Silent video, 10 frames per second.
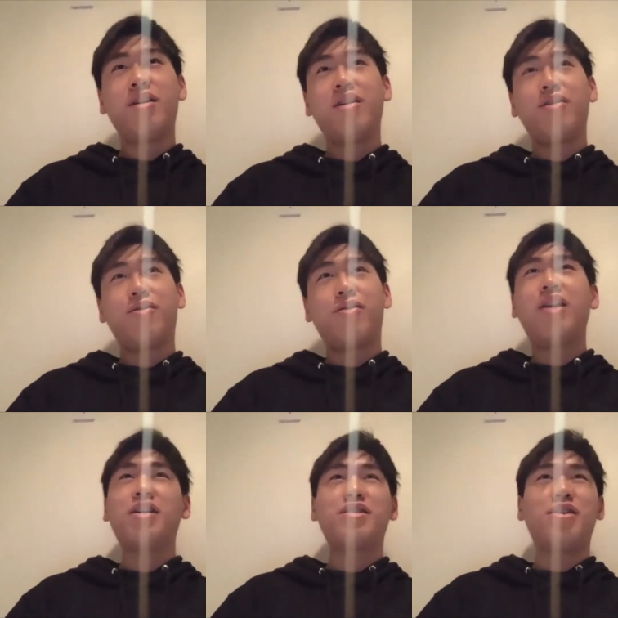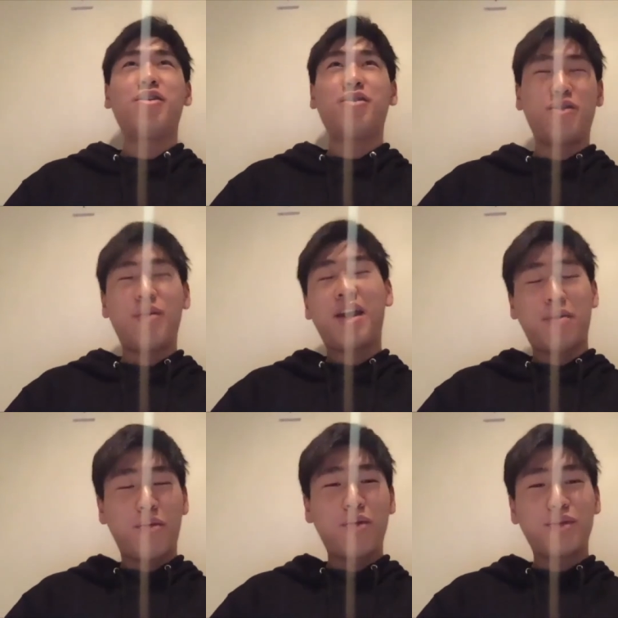or at least you know to make it
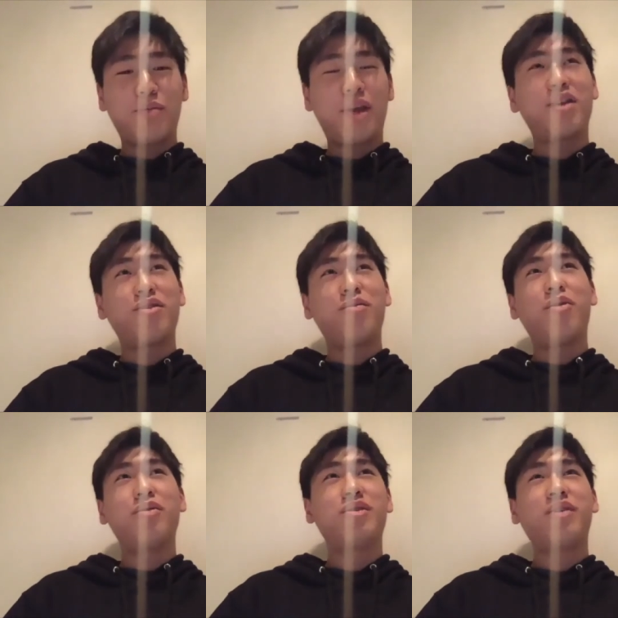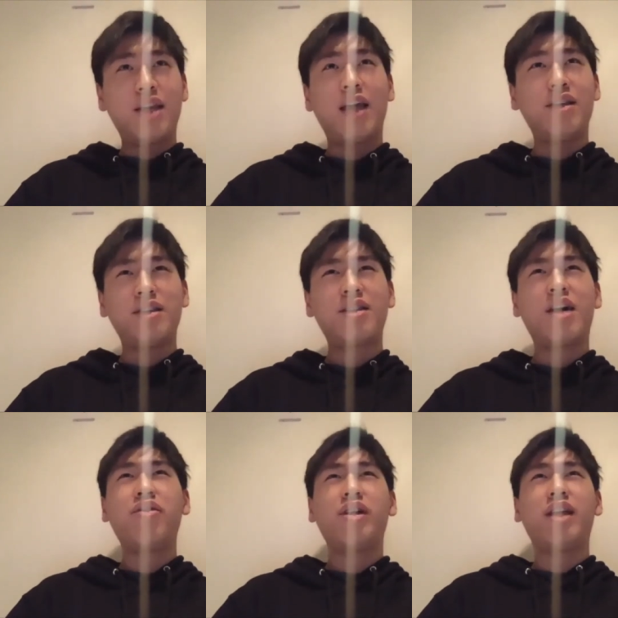most make it through most of it and it's not
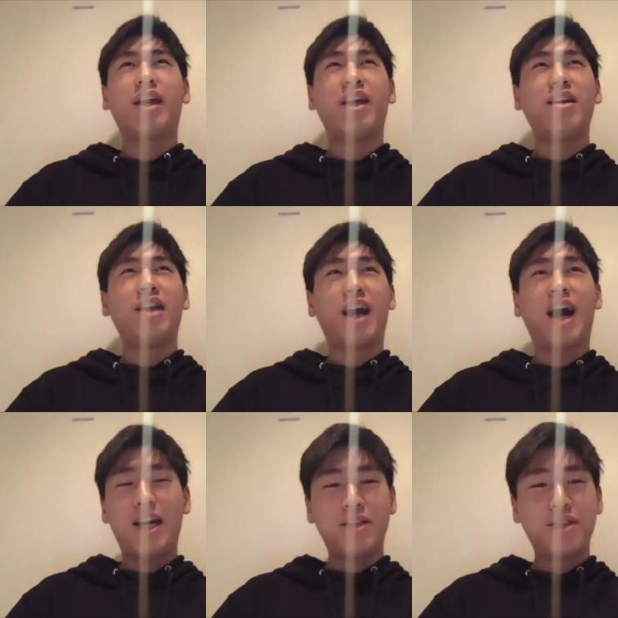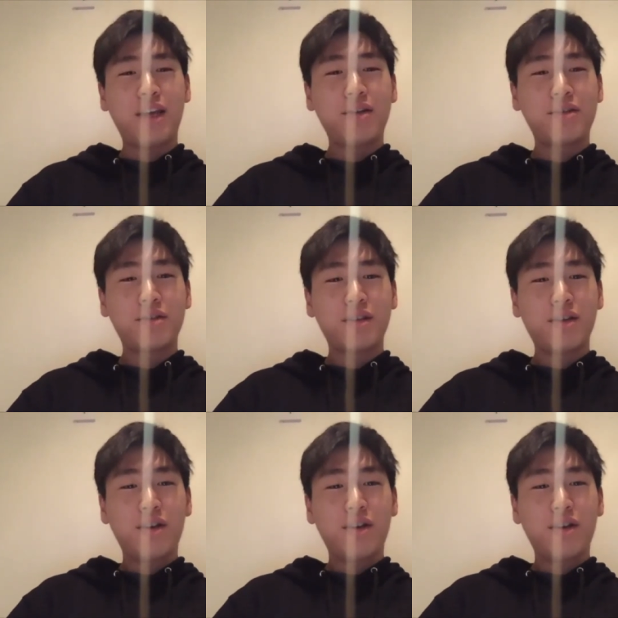really like a like a high stakes